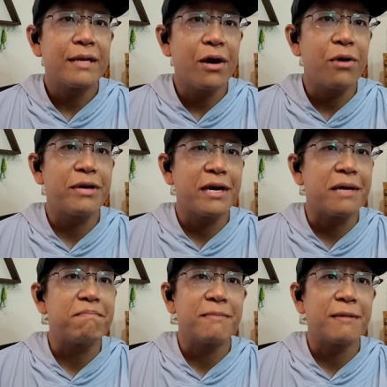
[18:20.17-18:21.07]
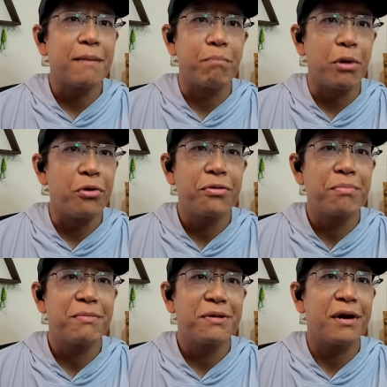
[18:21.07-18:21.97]
Oh yeah, I'm both.
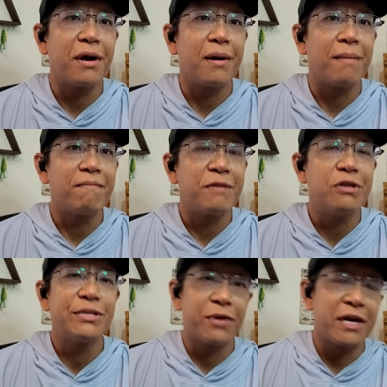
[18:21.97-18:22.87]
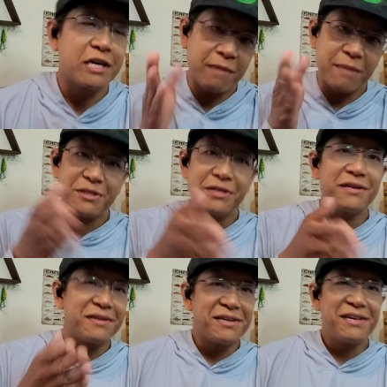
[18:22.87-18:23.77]
Um, usually when I come up
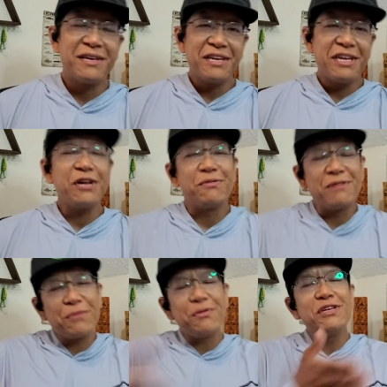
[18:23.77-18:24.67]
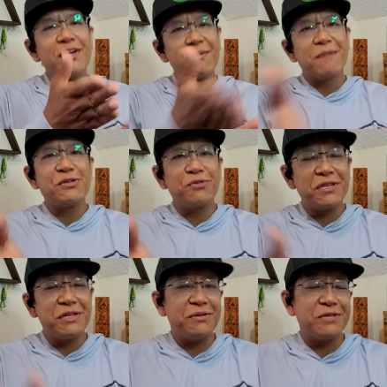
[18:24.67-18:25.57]
to, you know, like when you come up to
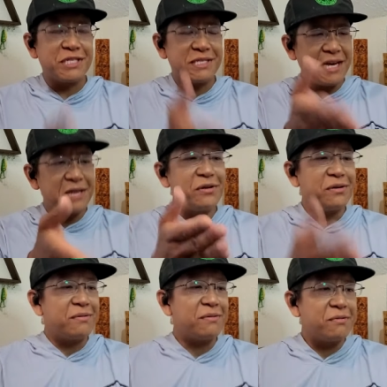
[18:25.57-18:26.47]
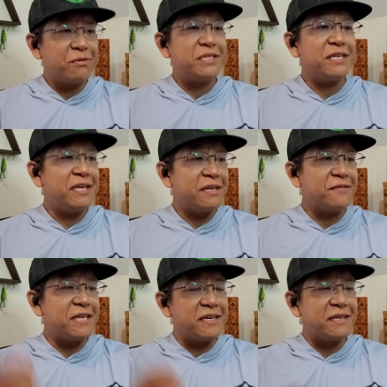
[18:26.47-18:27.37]
one, you do the standard routine
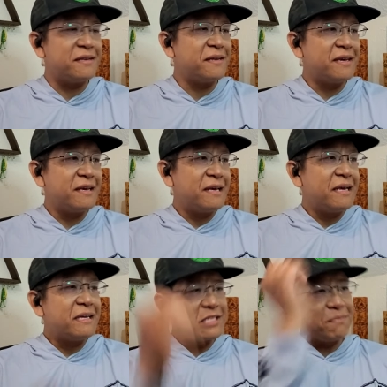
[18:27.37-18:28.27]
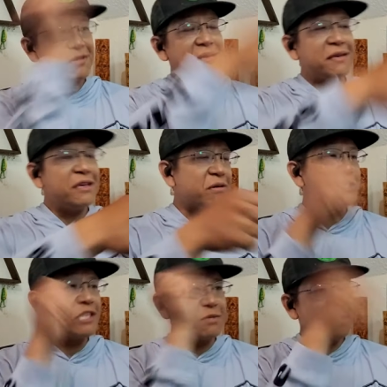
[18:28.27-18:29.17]
of taking something, you know,
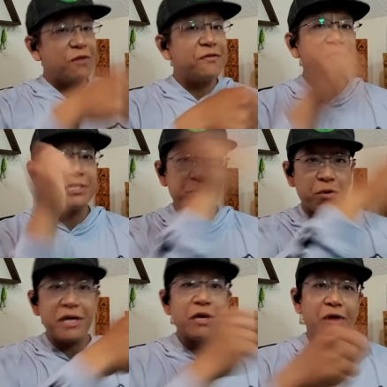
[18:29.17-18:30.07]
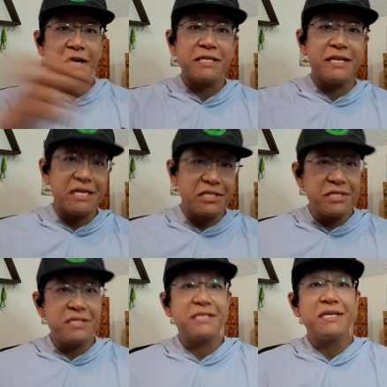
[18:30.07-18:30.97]
subsurf and just running across the
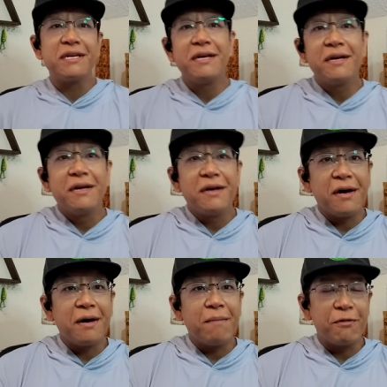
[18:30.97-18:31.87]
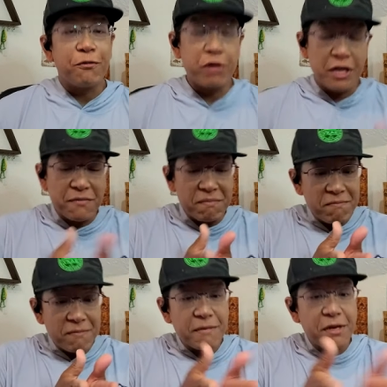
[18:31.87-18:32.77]
edges uh, before you even,
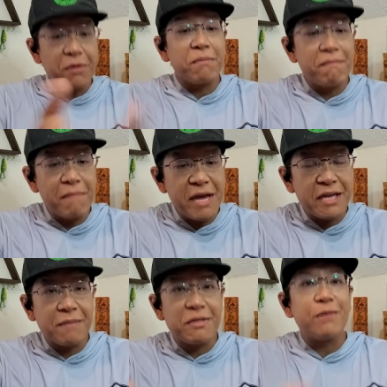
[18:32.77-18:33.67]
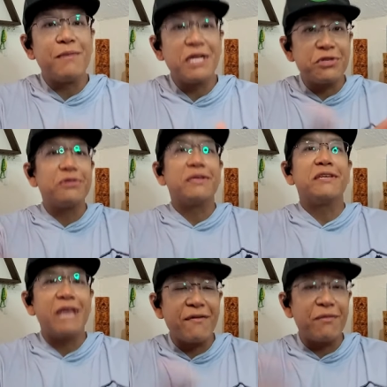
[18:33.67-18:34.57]
you know, make it up there, to make sure that
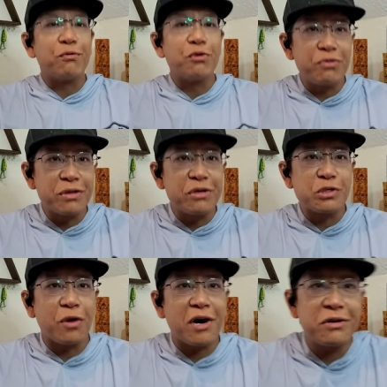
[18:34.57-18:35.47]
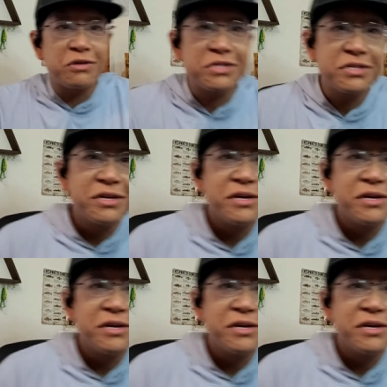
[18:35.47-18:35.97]
you haven't ruined those waters.